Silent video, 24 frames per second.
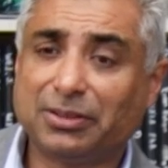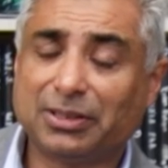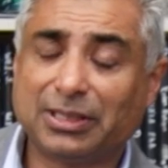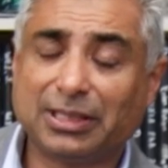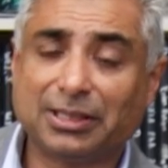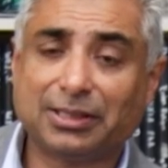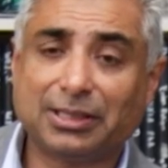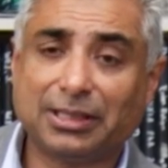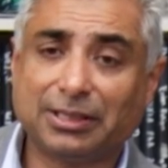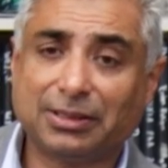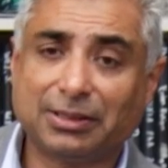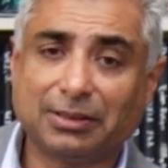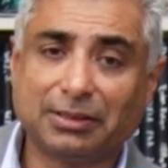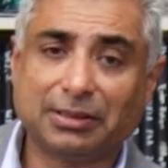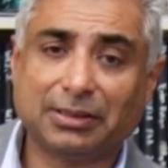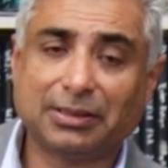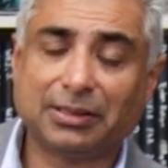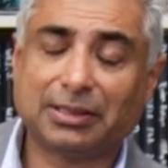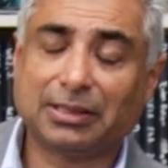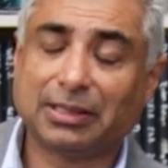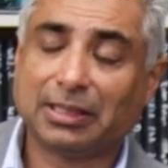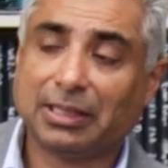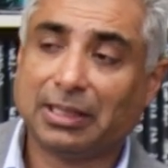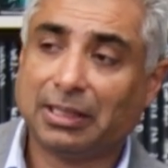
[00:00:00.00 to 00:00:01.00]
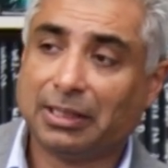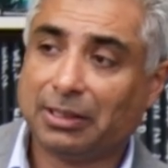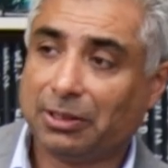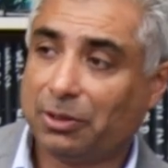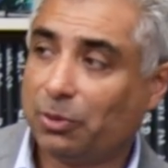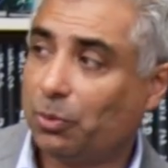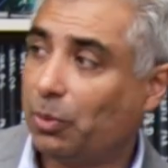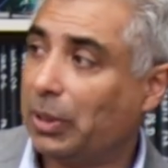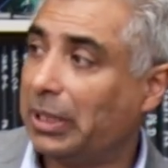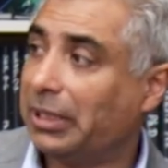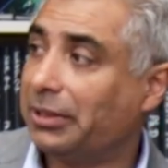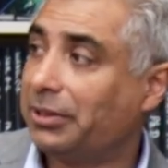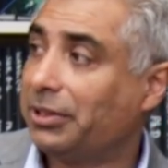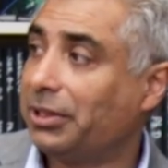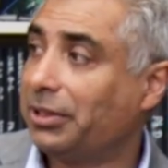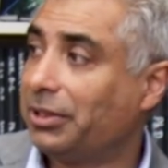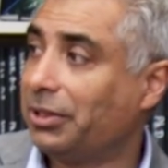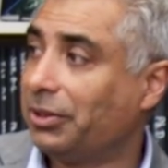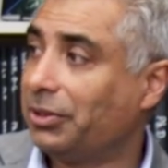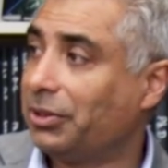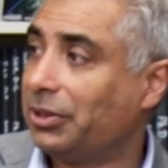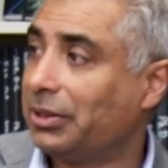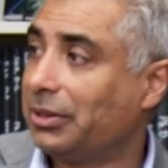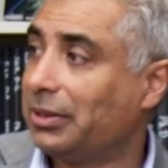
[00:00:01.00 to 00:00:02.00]
to 60 students to one
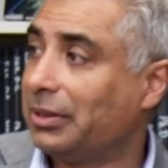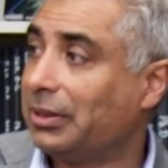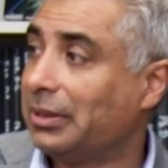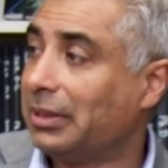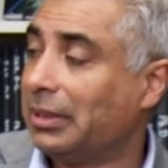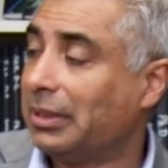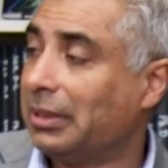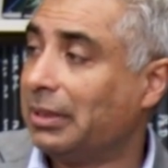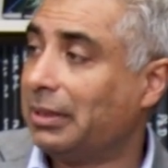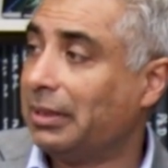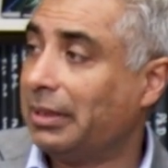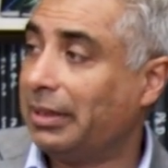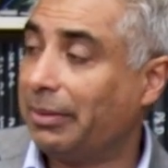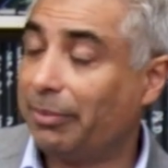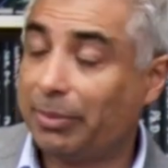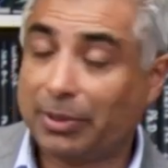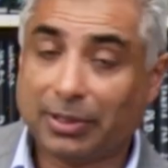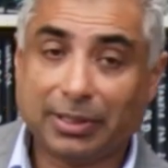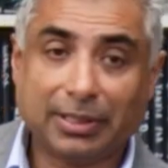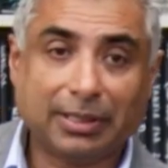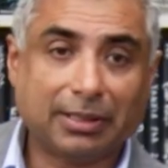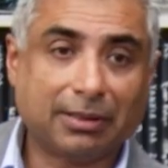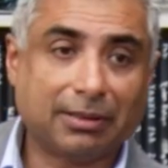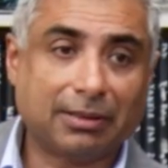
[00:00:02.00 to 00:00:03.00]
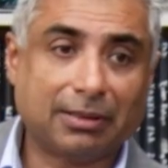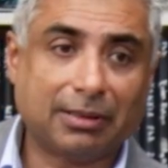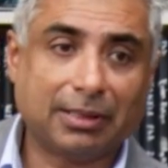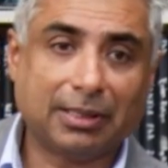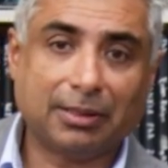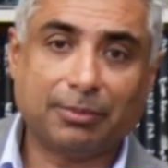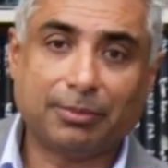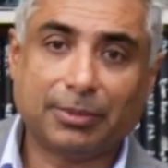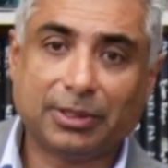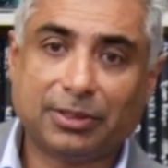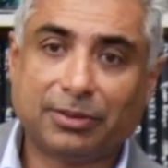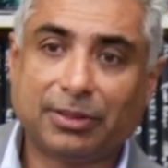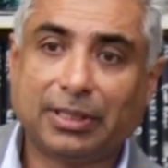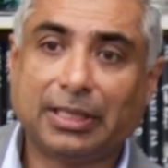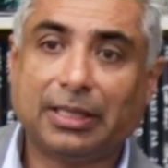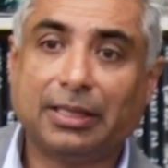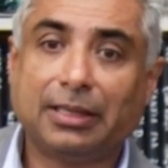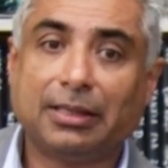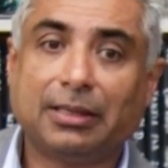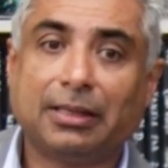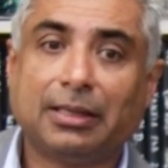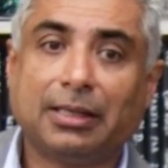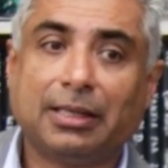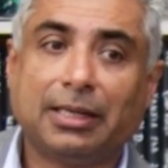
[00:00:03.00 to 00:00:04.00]
institution per year in
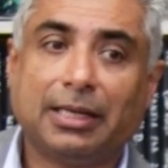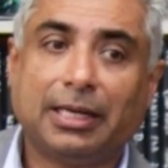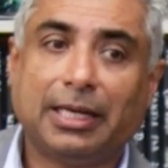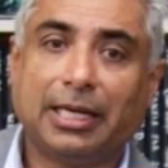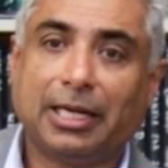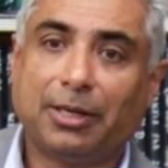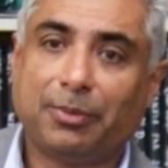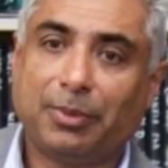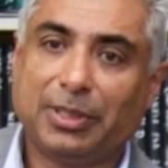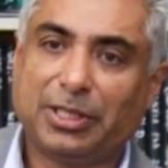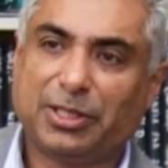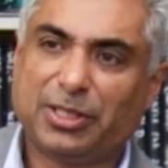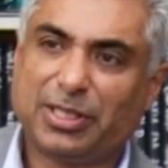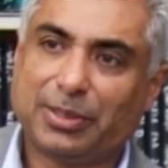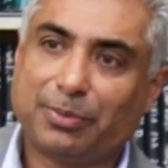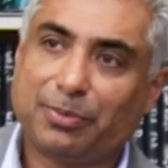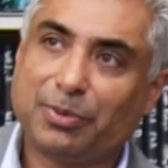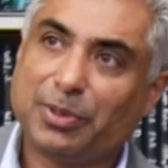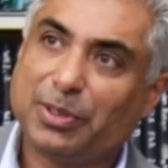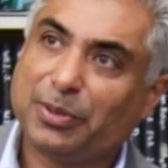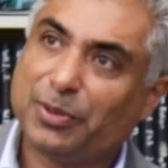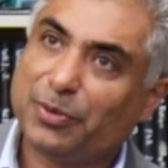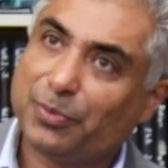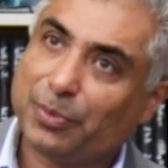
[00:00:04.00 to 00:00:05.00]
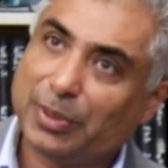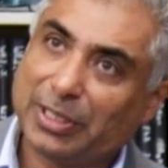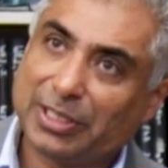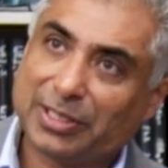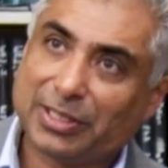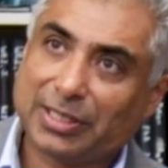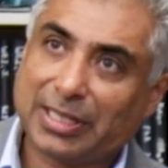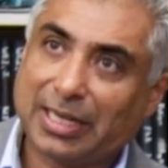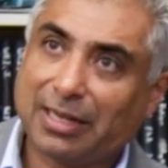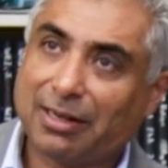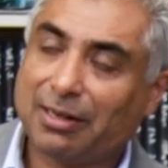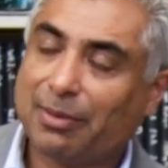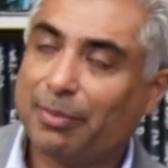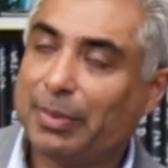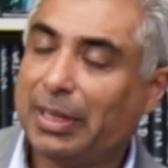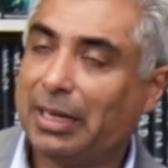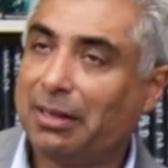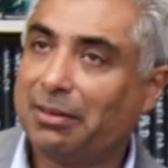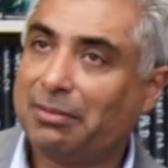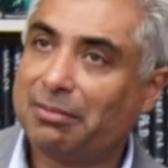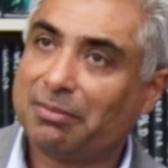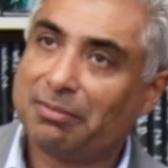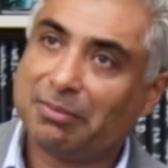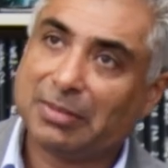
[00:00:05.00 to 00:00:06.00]
Madrid, and we send
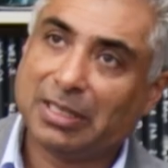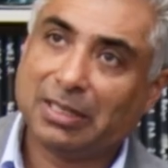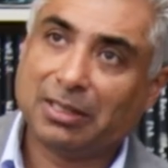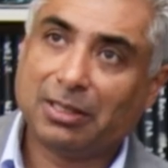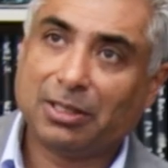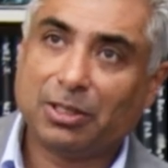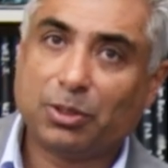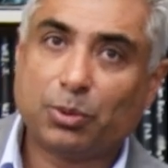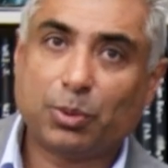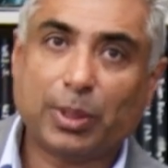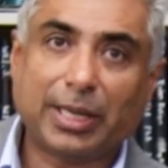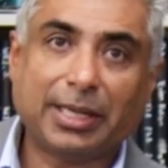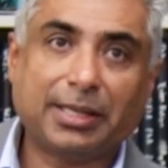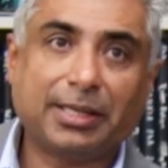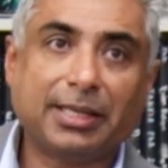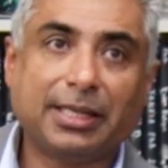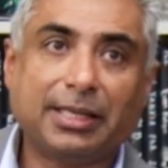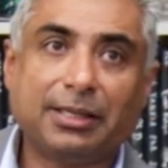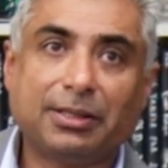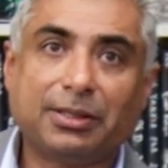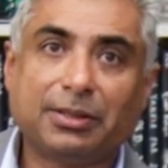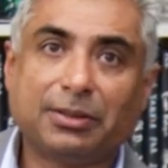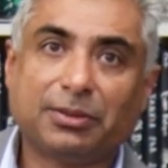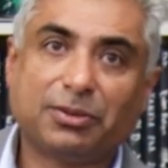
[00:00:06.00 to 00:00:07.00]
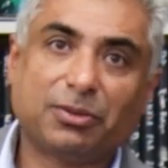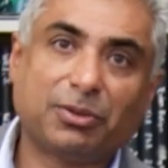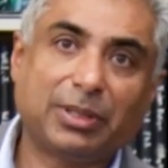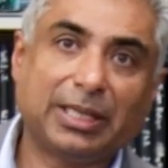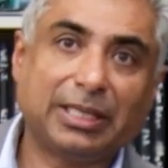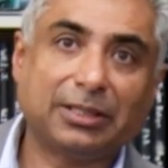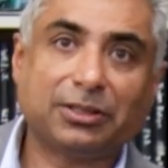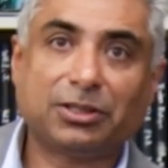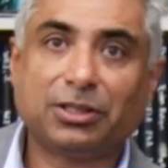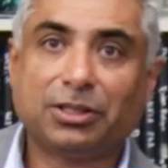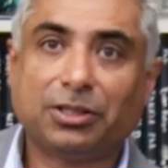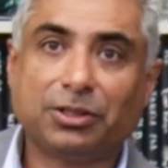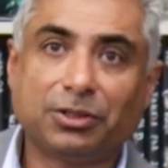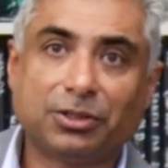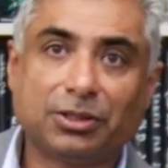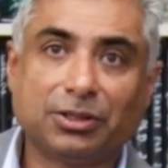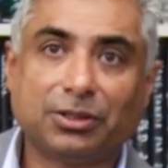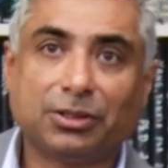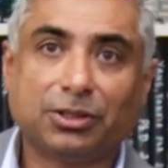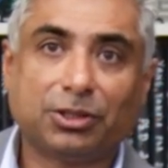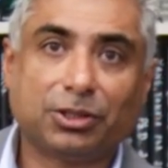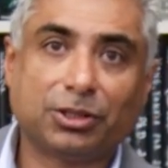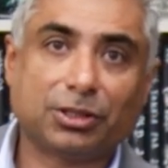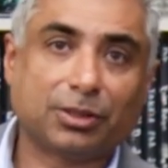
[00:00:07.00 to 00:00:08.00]
about 20 to 3
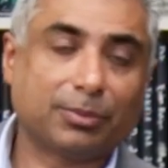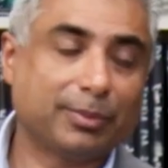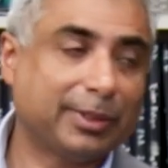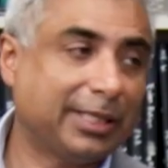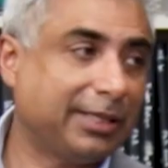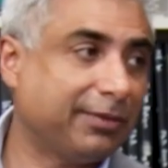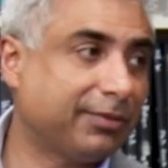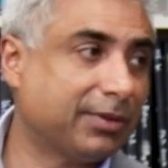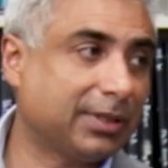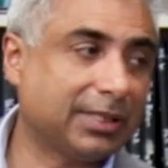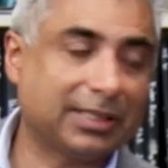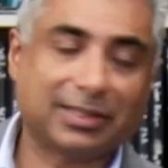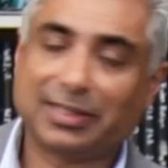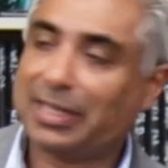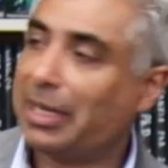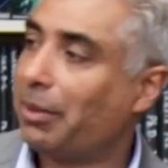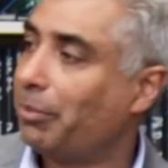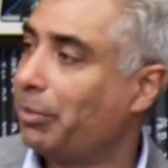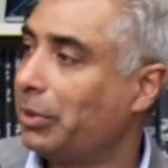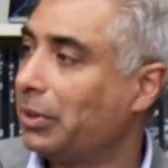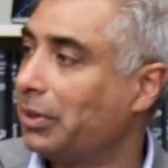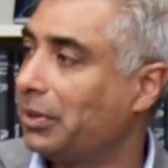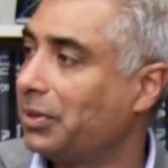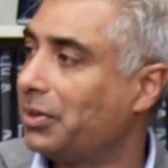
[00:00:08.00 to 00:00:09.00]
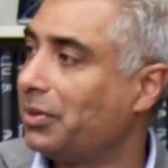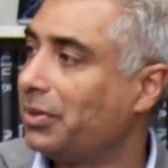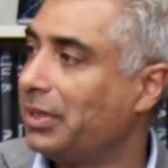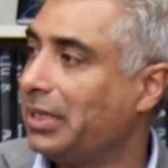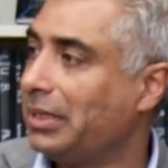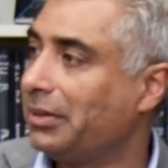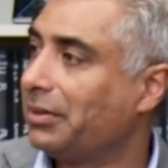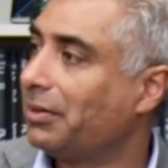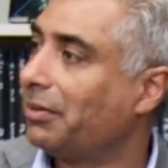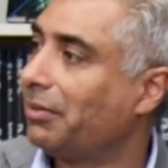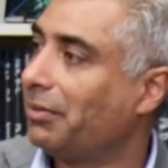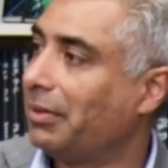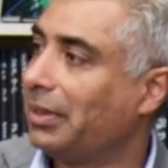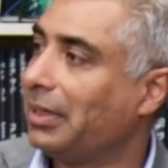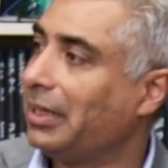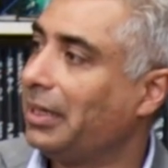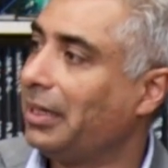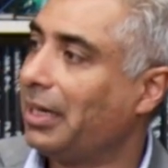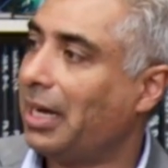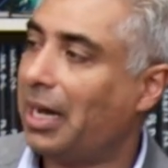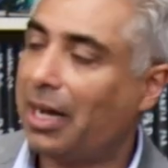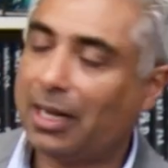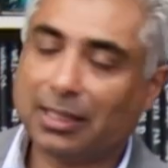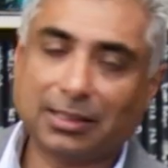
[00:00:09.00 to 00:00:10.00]
institutions in Germany, for example. So these are
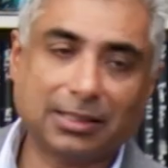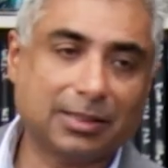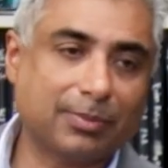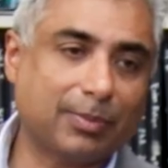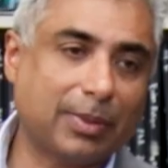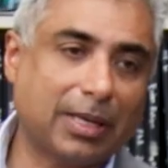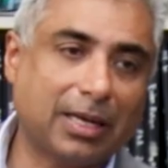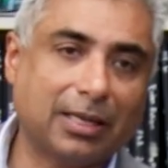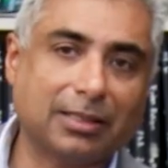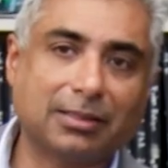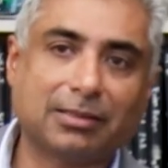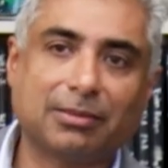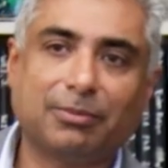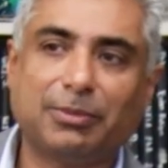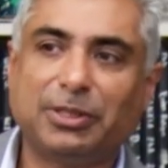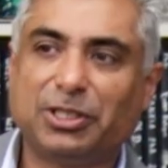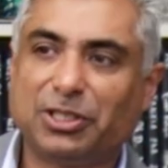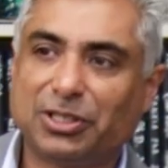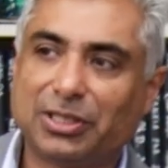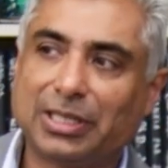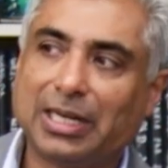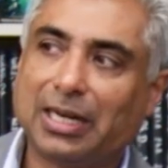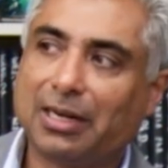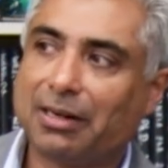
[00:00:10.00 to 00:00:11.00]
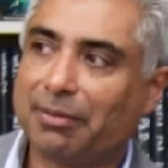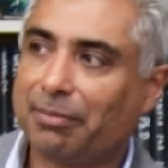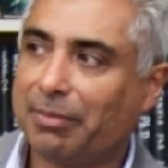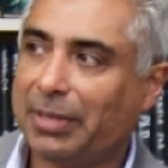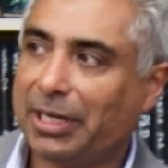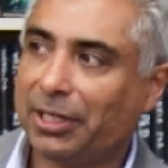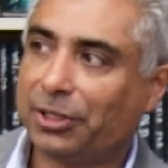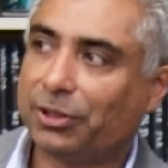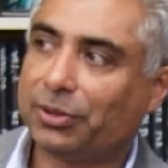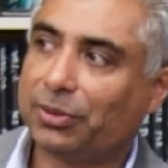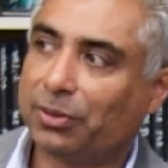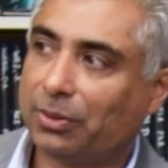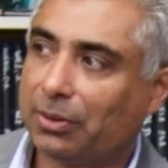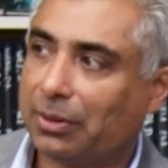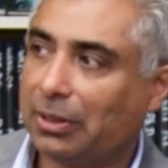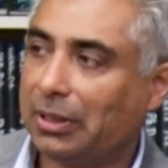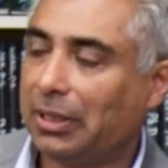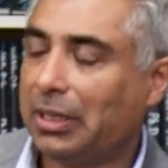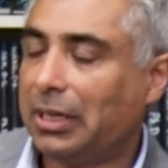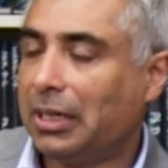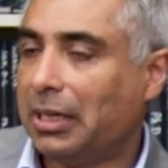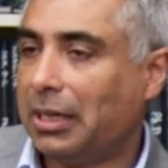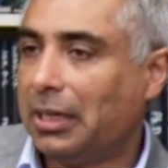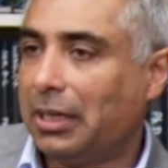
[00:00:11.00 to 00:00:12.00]
really hot spots, and we just got to make sure
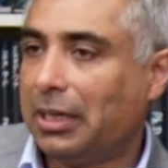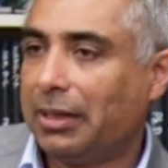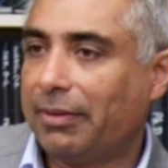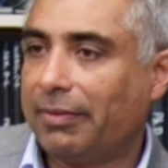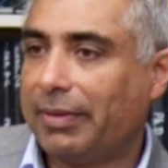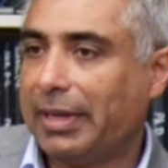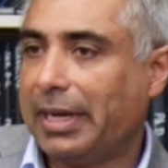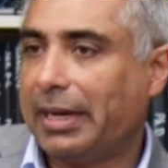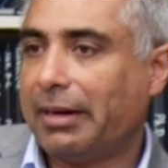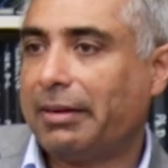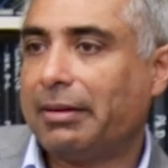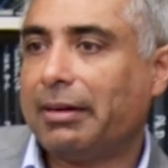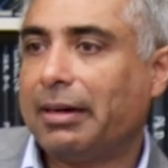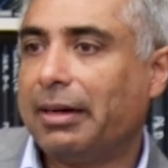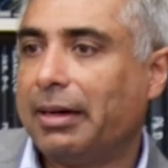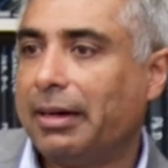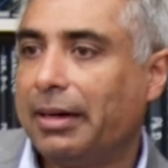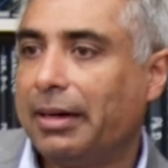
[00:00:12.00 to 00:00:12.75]
that